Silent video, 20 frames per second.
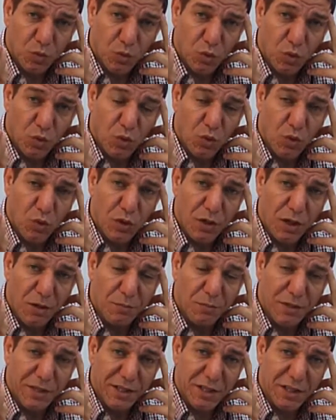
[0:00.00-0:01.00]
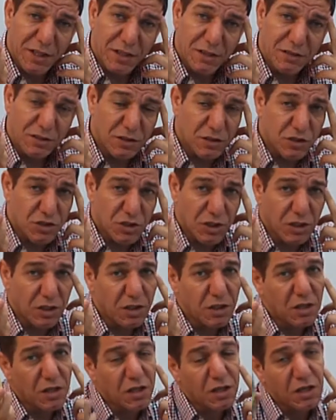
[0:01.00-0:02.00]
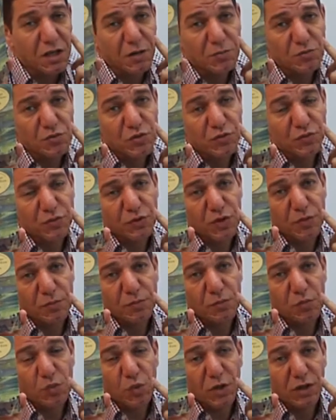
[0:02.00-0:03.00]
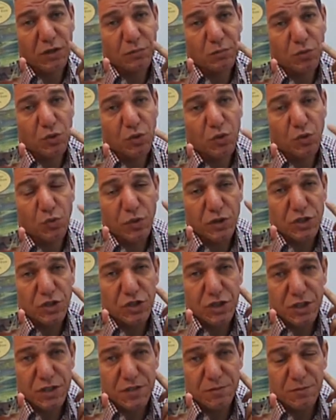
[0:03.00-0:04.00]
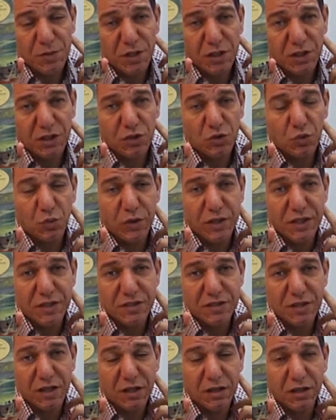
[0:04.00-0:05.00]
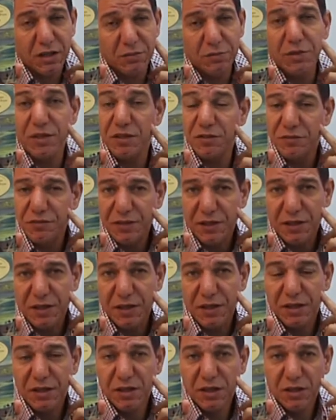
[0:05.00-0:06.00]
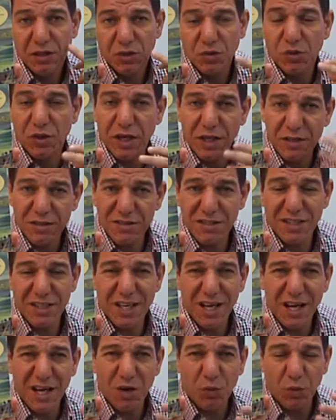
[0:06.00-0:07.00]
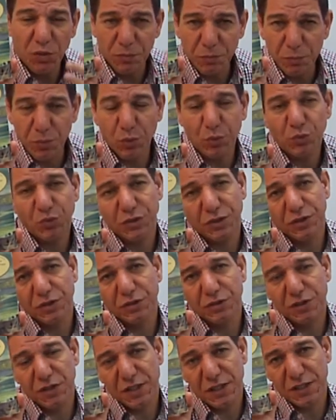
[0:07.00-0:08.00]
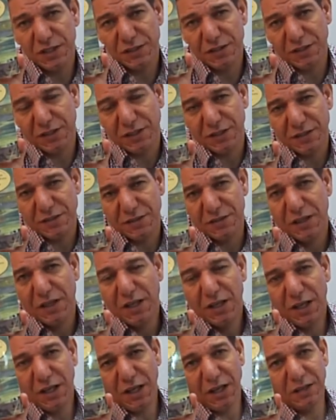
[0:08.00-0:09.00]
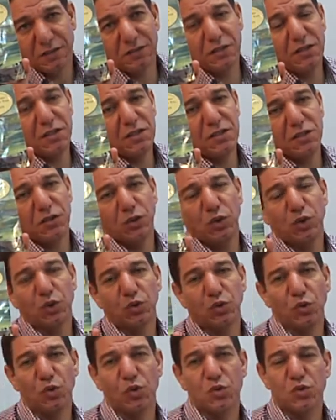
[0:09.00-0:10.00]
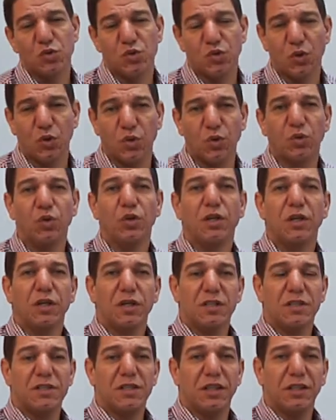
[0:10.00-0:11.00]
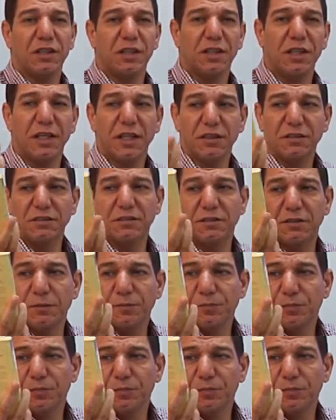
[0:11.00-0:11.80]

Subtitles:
all American literature comes from one book, which is Mark Twain's Huckleberry Finn. You can see how important this text. And T.S. Eliot also said that